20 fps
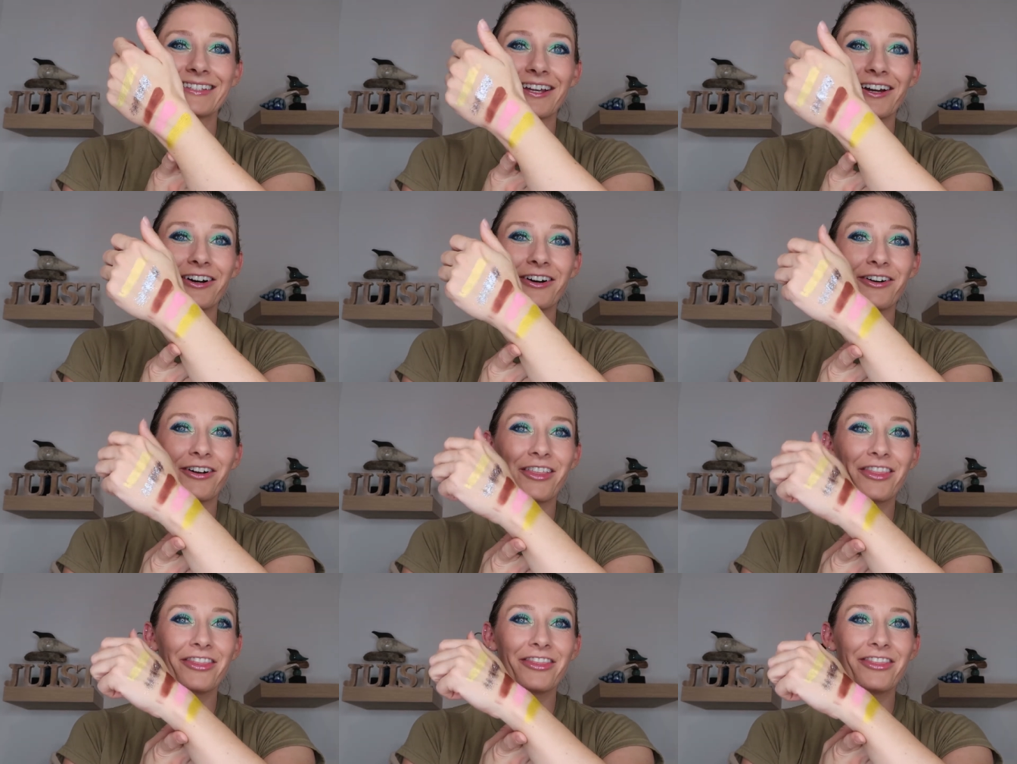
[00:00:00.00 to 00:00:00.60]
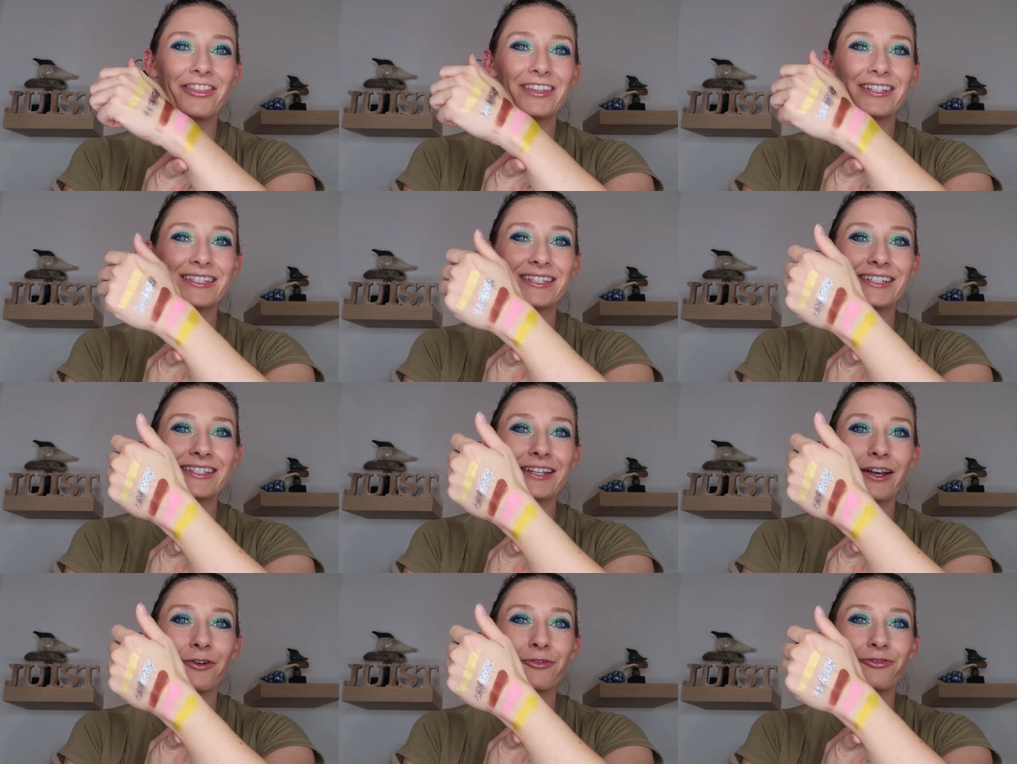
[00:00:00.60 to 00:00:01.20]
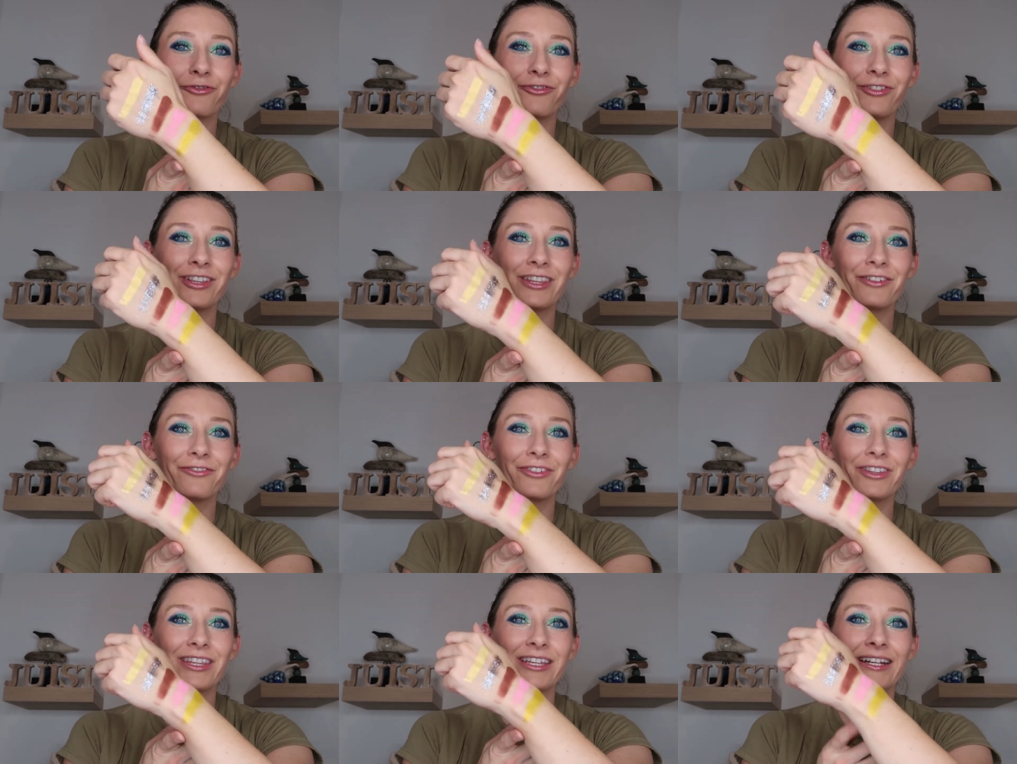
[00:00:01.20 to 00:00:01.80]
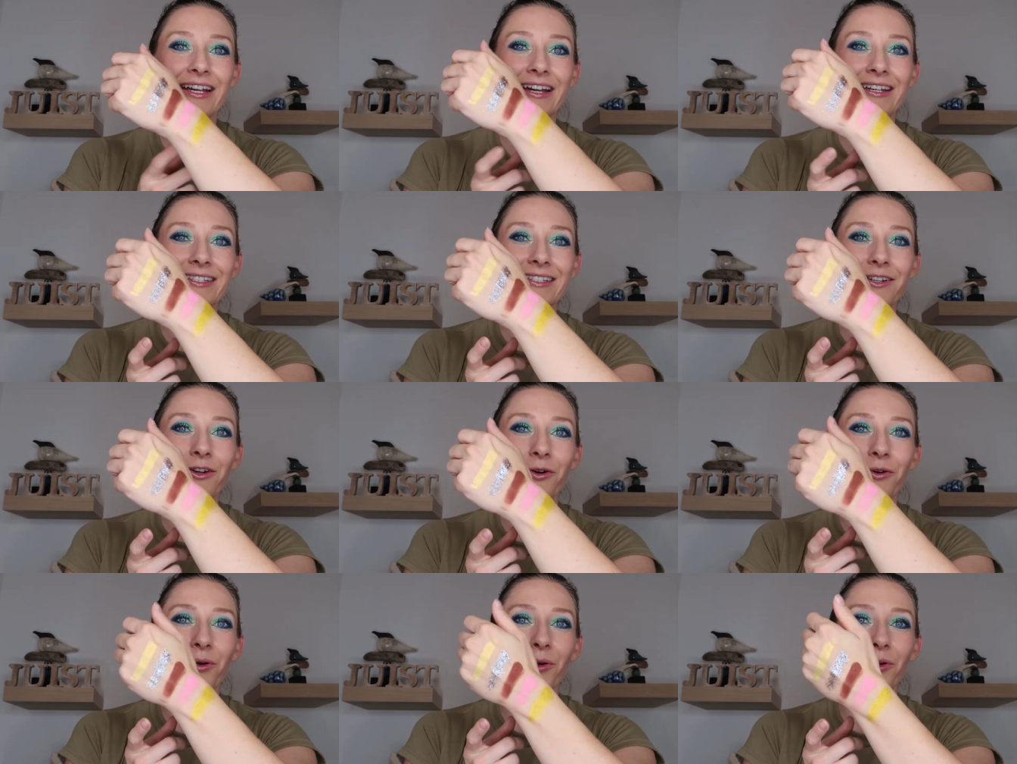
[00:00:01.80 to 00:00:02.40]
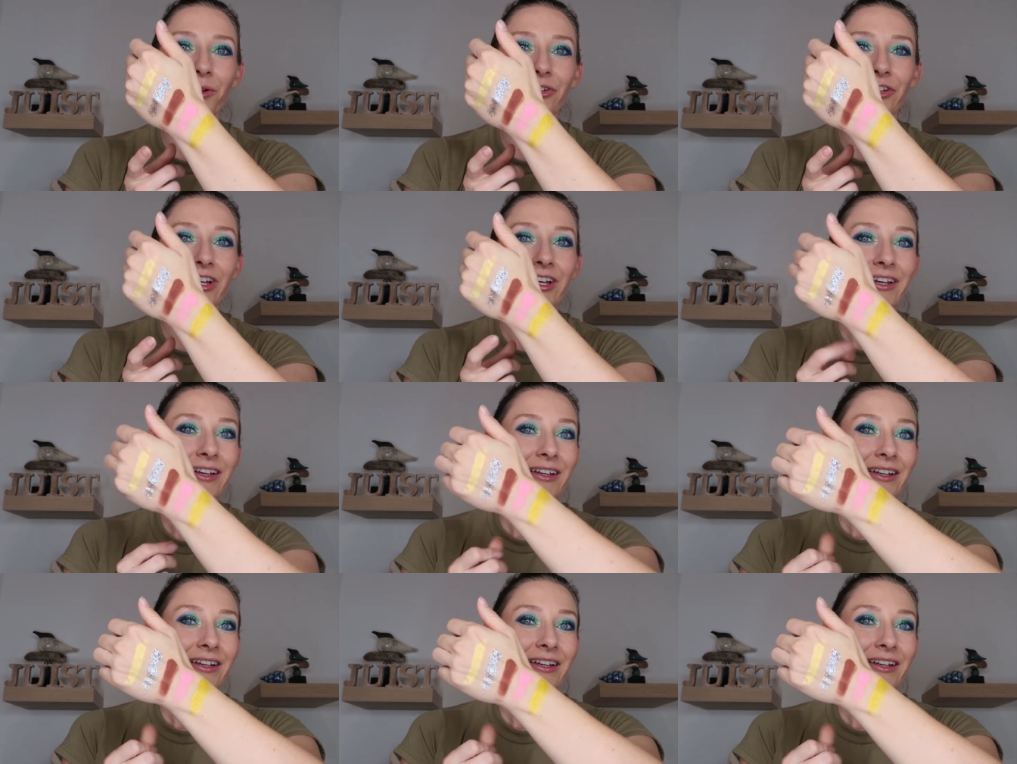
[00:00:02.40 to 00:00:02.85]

so this is a really, really nice gold.